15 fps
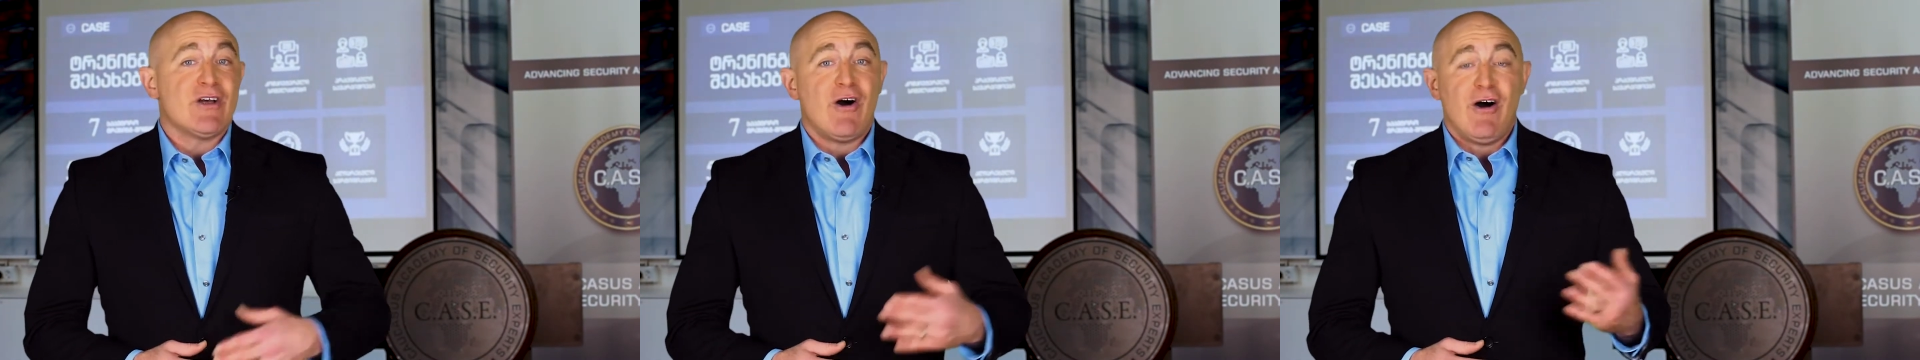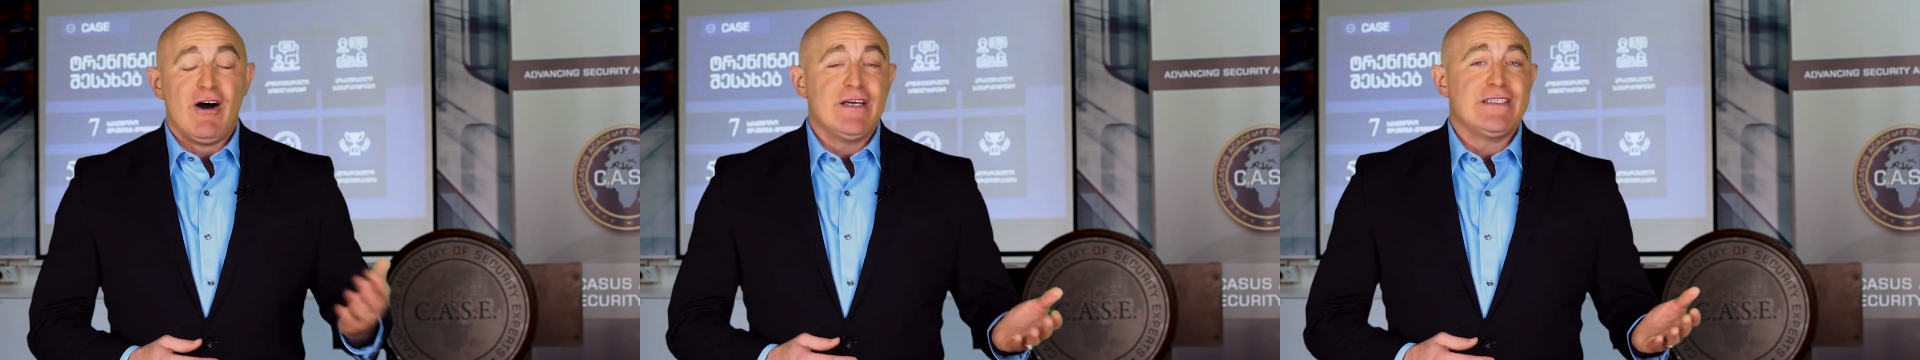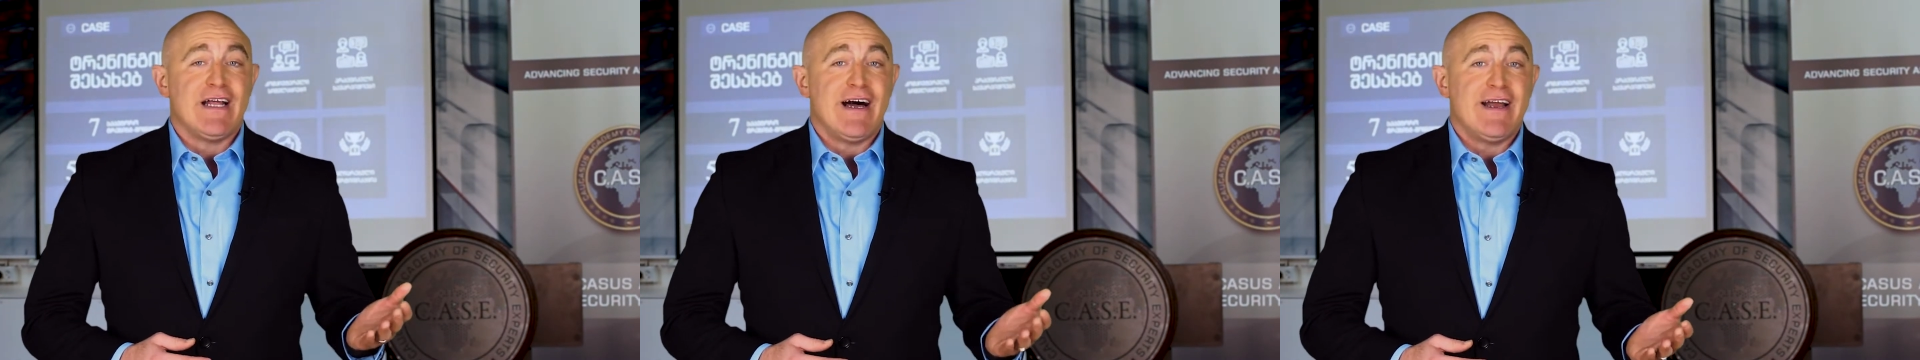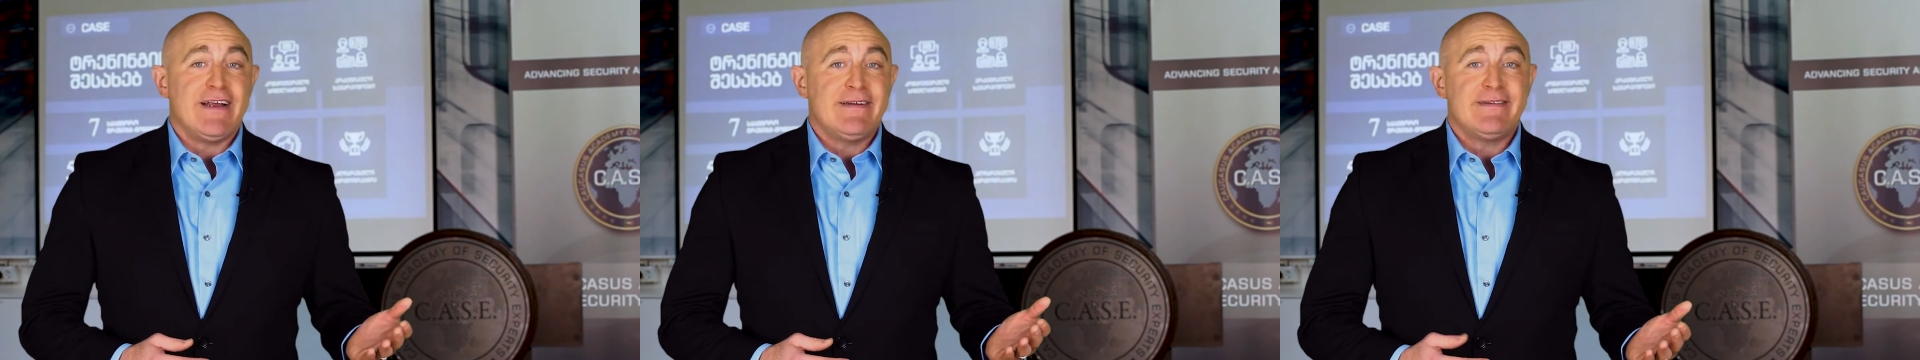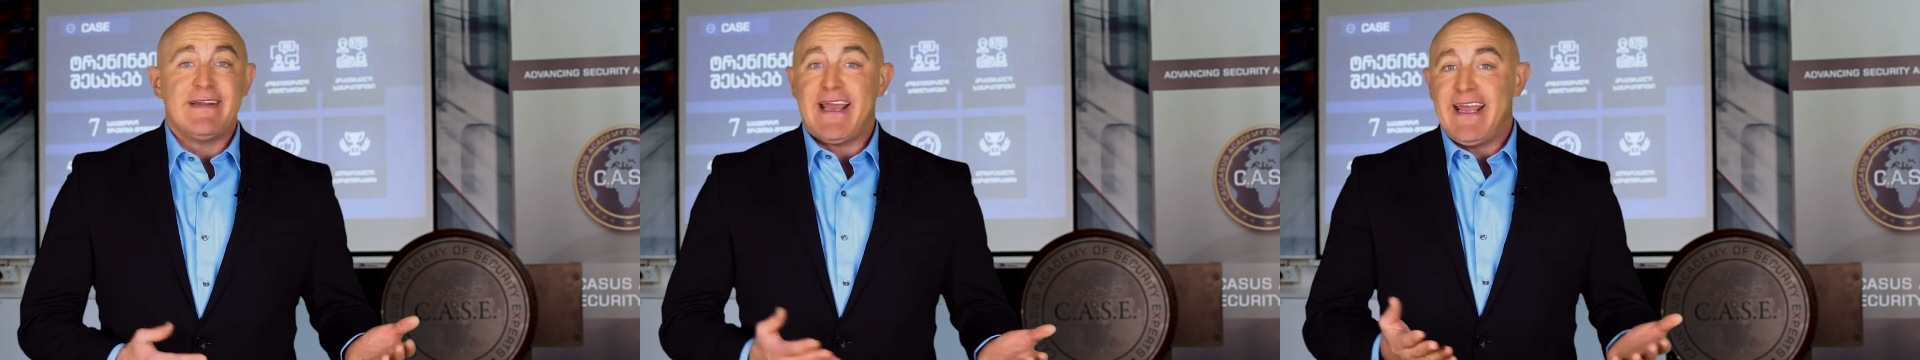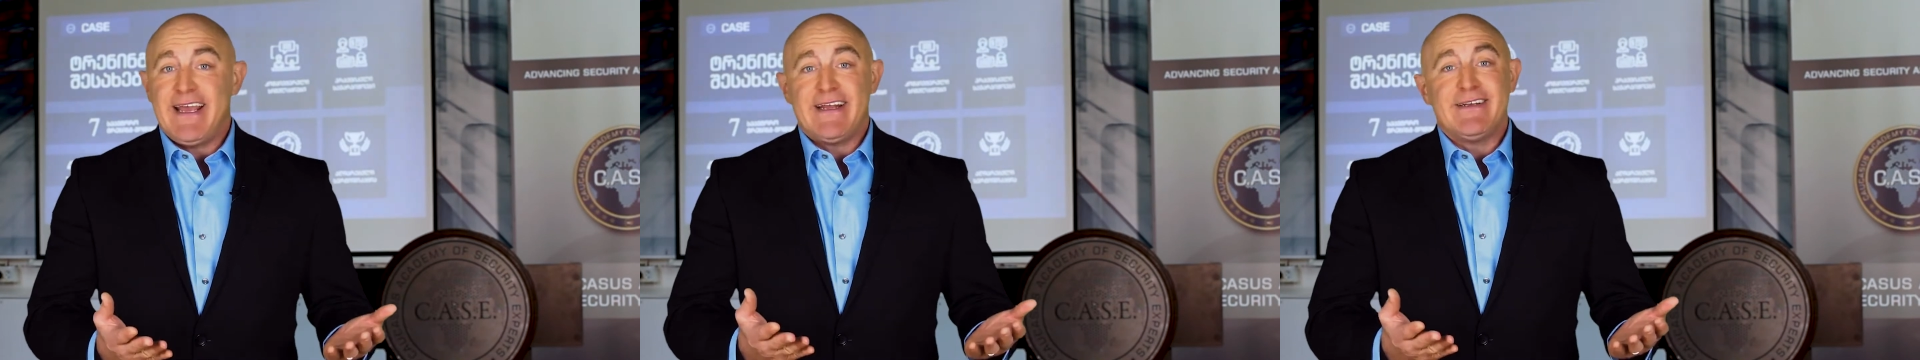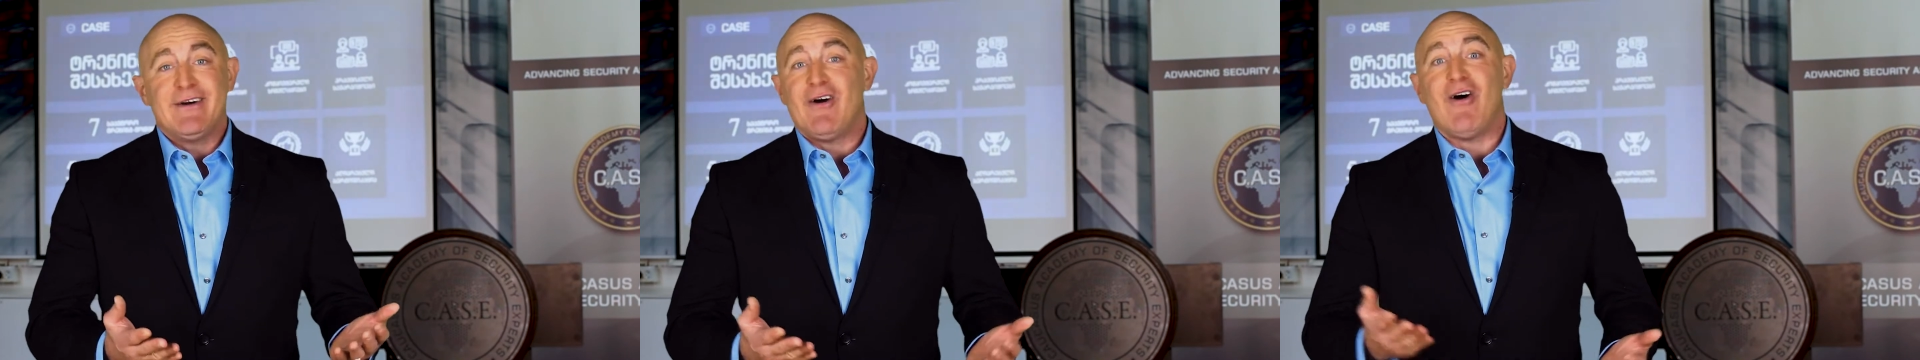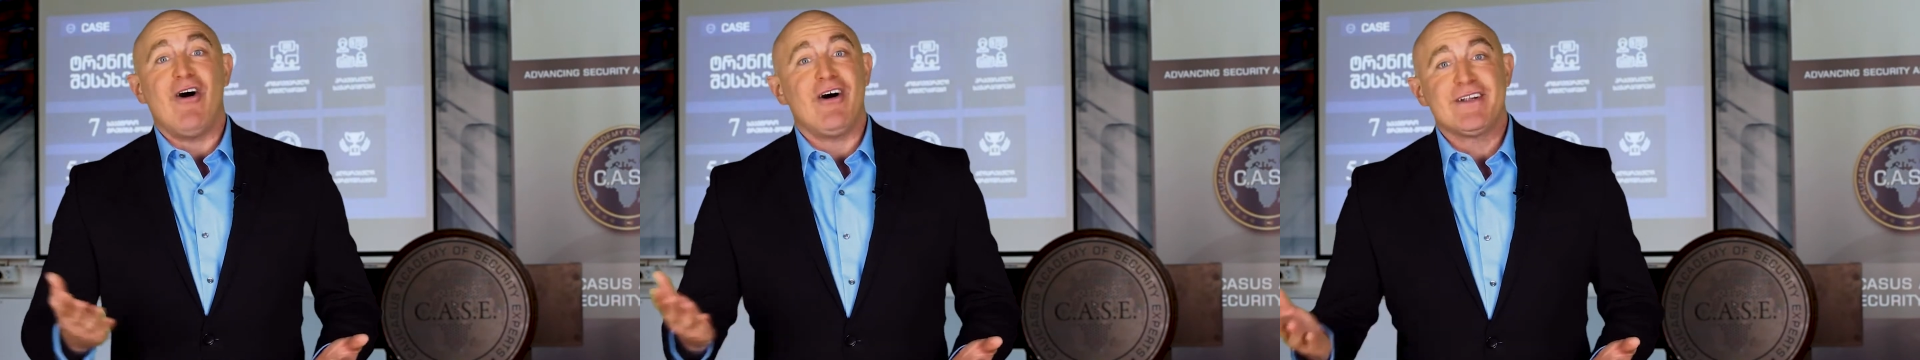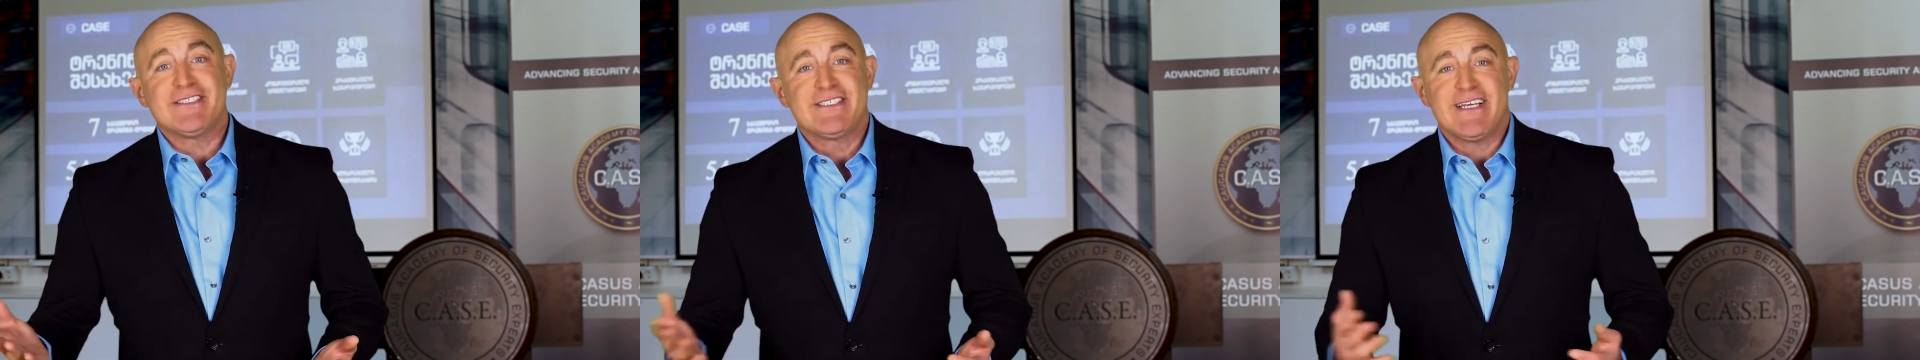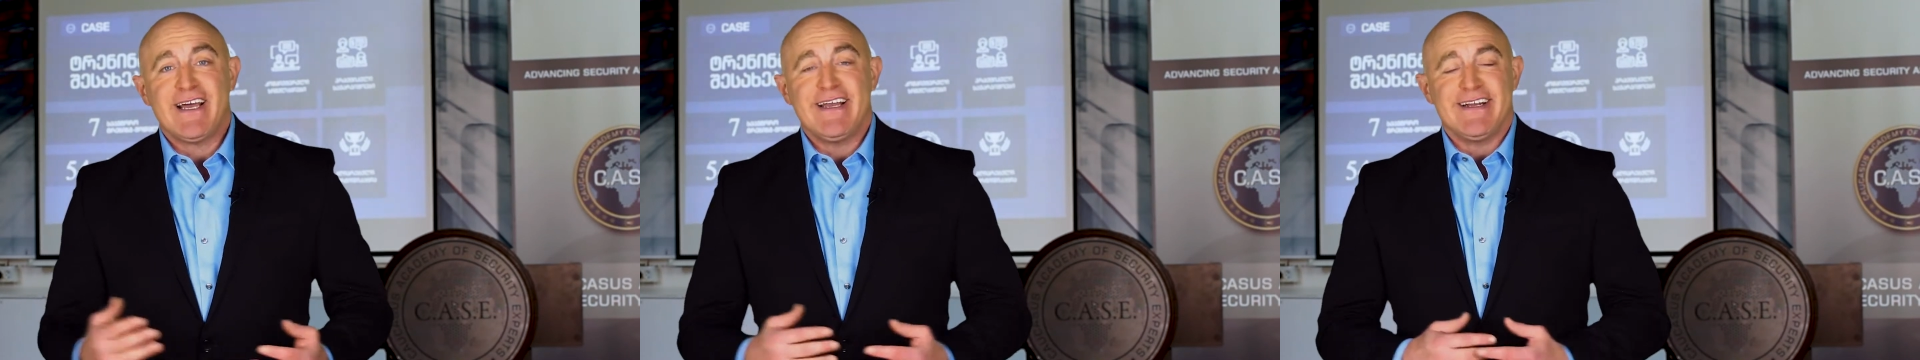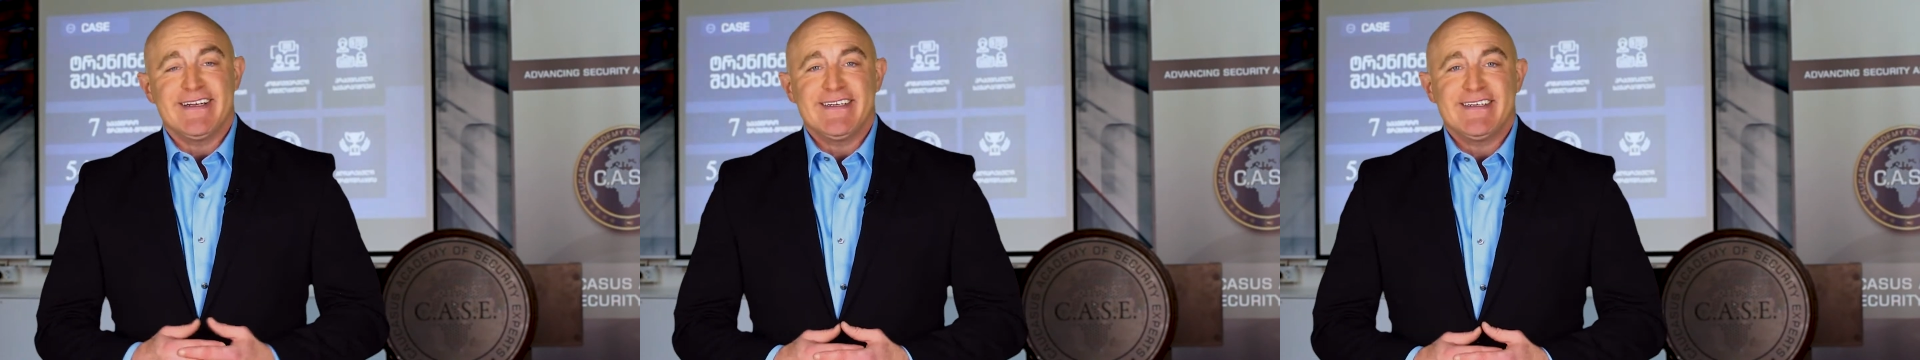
online and on site.